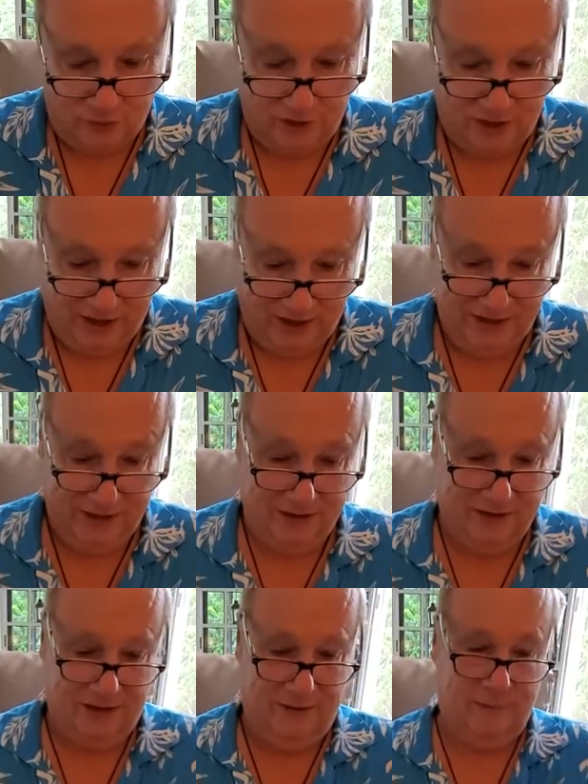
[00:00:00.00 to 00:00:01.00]
day,
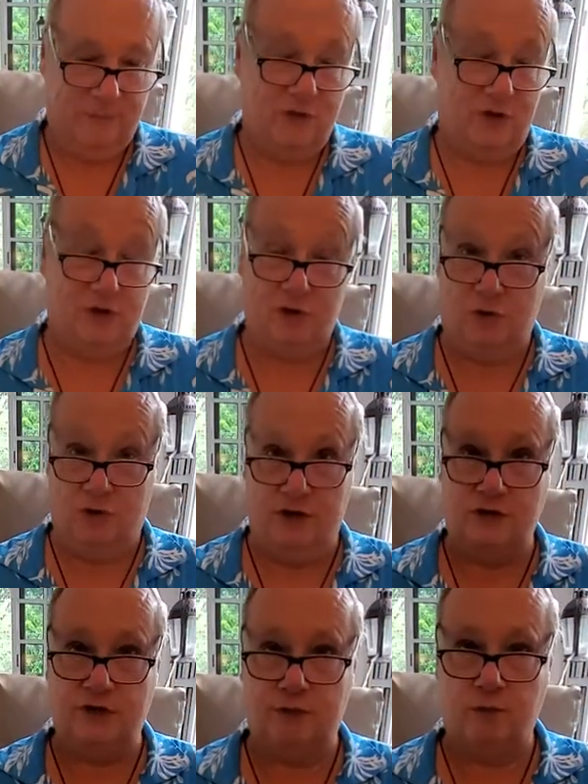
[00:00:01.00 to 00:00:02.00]
so I do
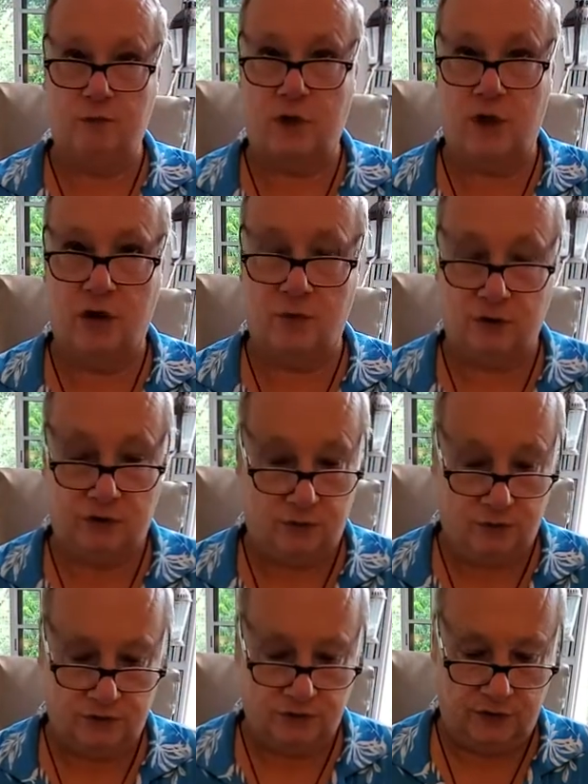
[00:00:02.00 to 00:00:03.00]
this and we do
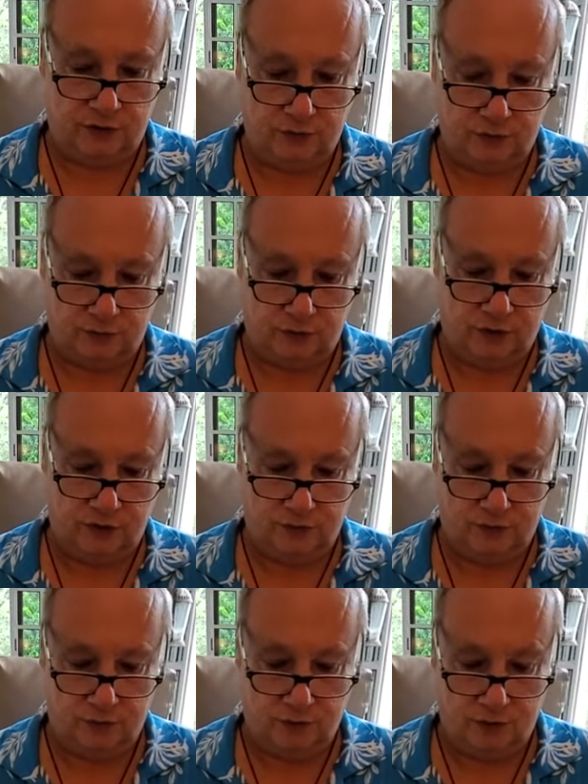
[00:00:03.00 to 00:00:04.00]
a singles read,
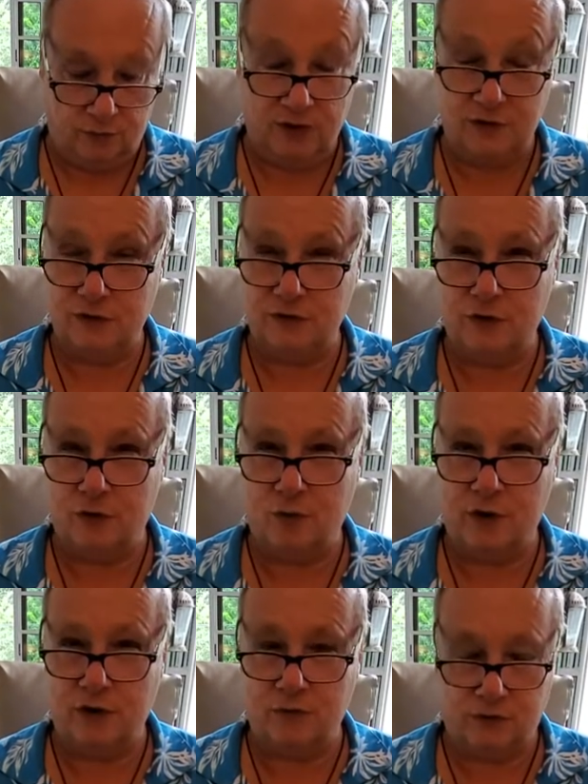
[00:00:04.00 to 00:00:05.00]
do uh, meet the
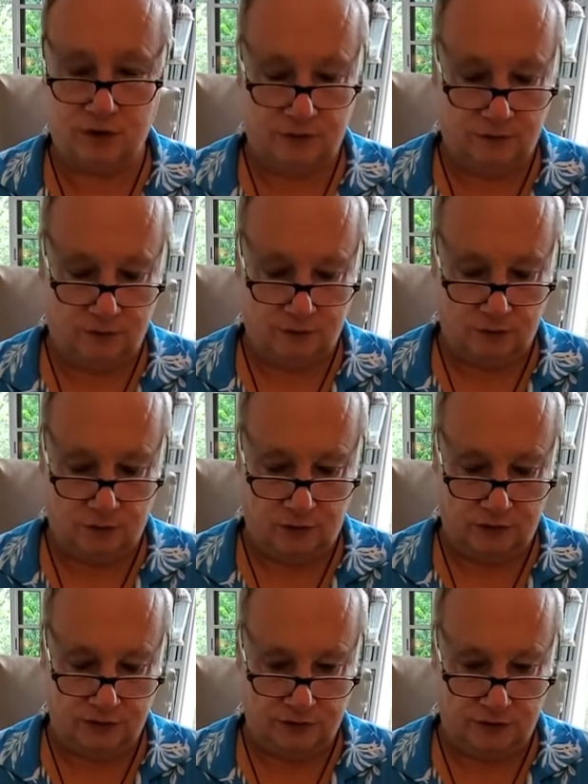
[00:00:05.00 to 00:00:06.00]
soulmate read if you're
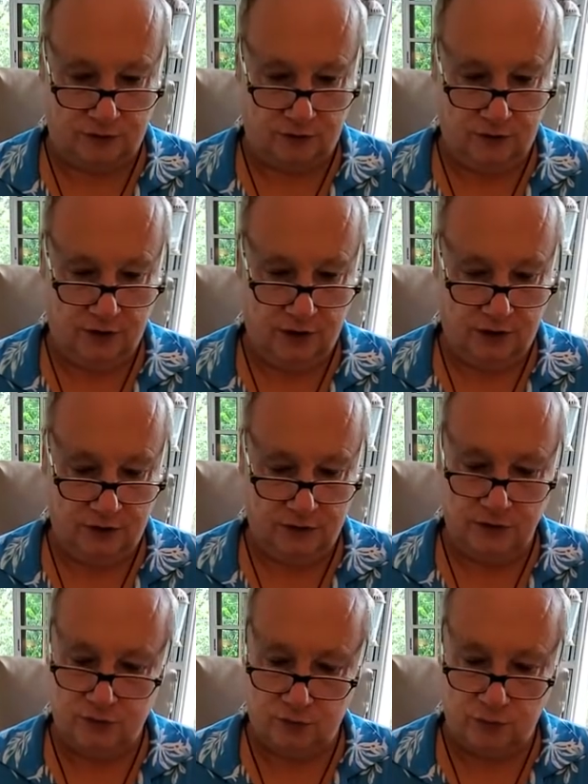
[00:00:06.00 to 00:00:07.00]
totally single.
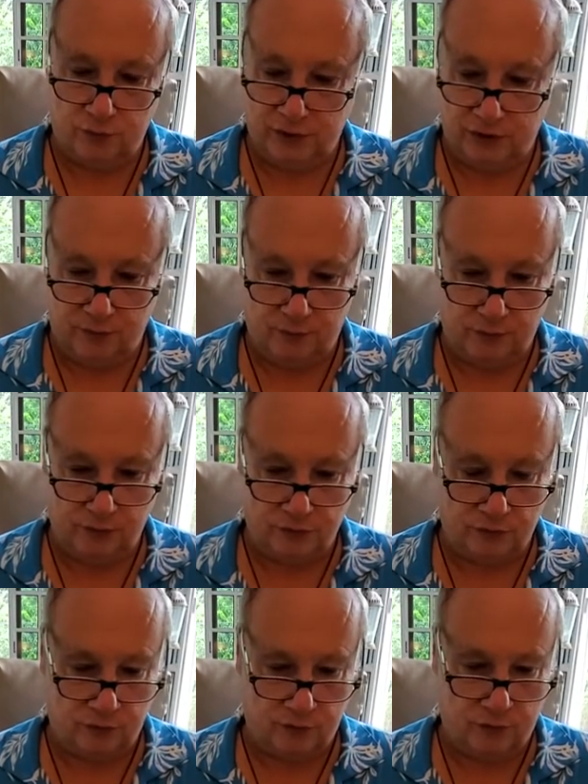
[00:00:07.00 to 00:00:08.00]
This will pick up who's
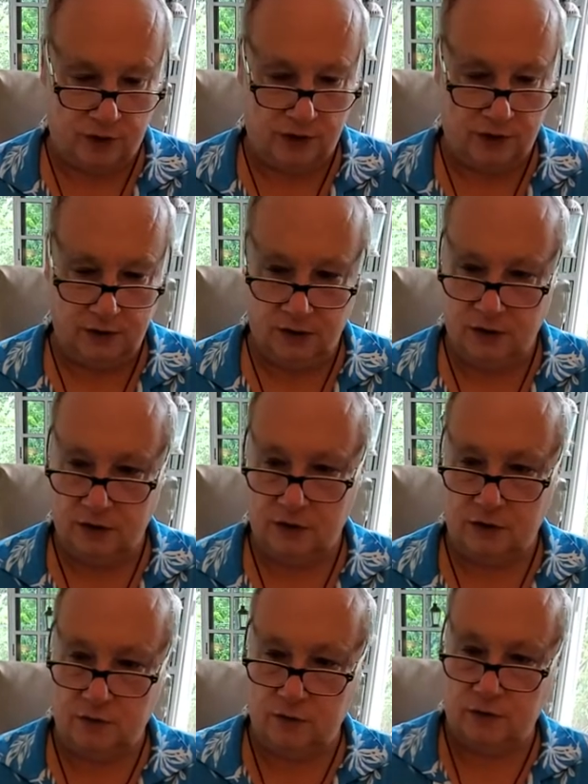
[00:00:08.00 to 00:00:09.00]
on your mind.
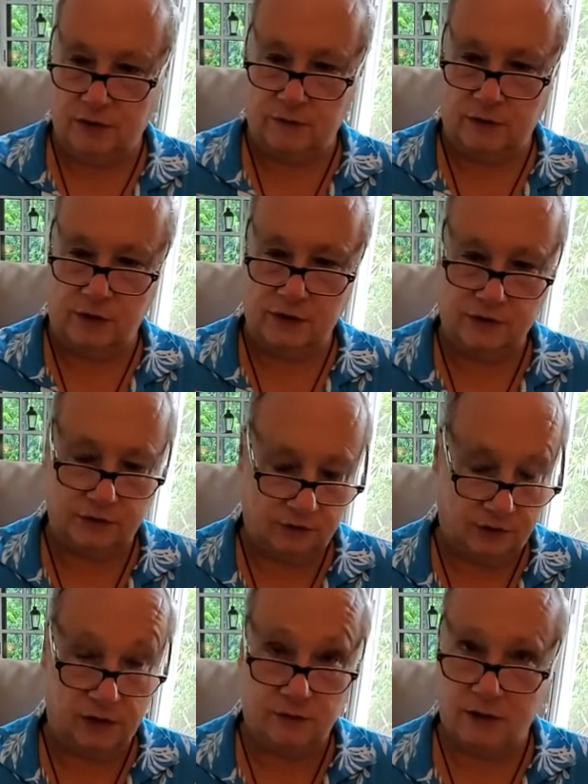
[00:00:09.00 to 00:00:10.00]
You don't have to
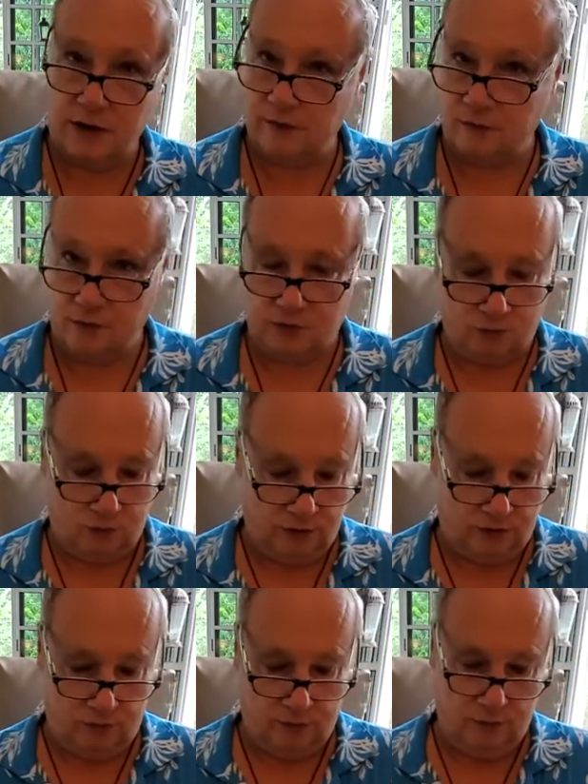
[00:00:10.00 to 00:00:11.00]
necessarily even have to be
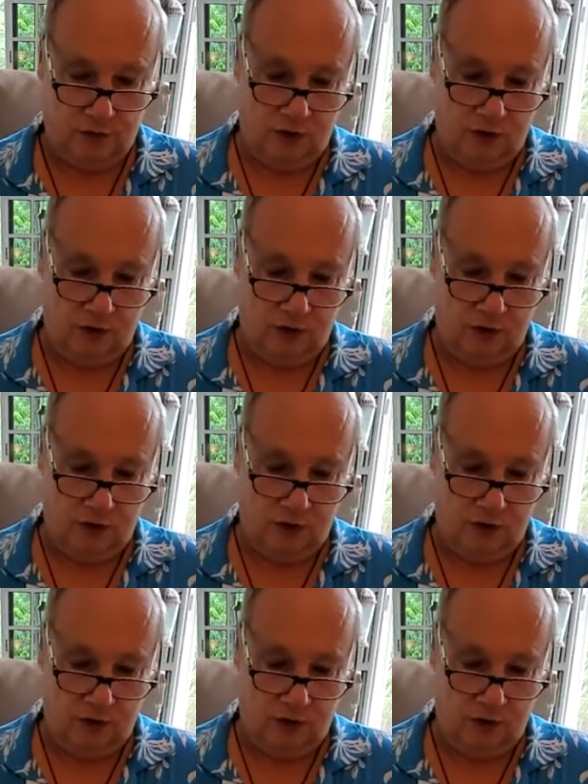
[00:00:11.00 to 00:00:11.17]
with them